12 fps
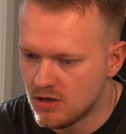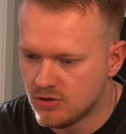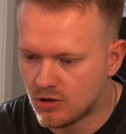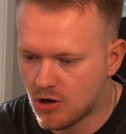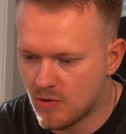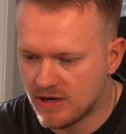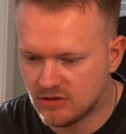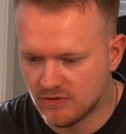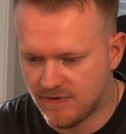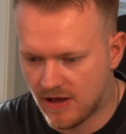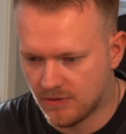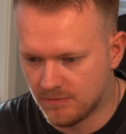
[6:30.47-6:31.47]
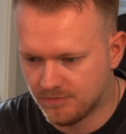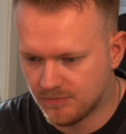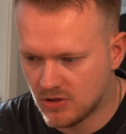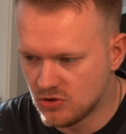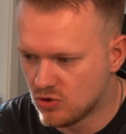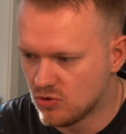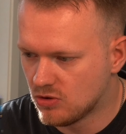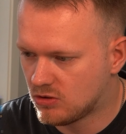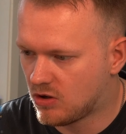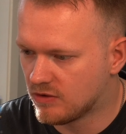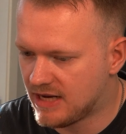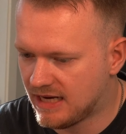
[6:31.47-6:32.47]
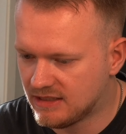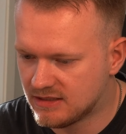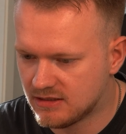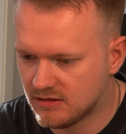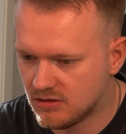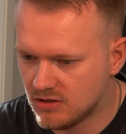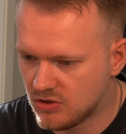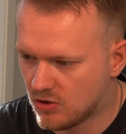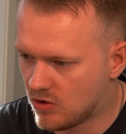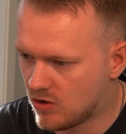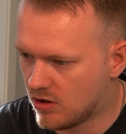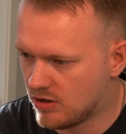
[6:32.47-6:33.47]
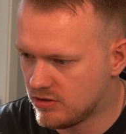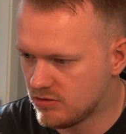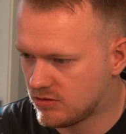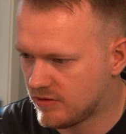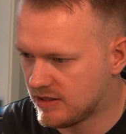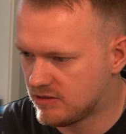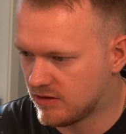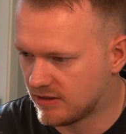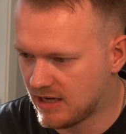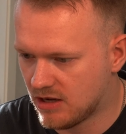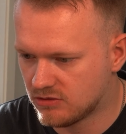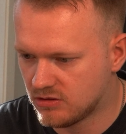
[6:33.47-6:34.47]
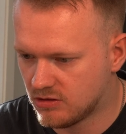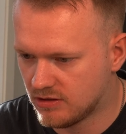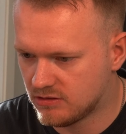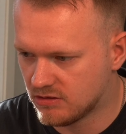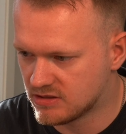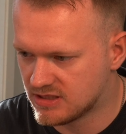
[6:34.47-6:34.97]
You go into Fathom. You you create your account, you go into your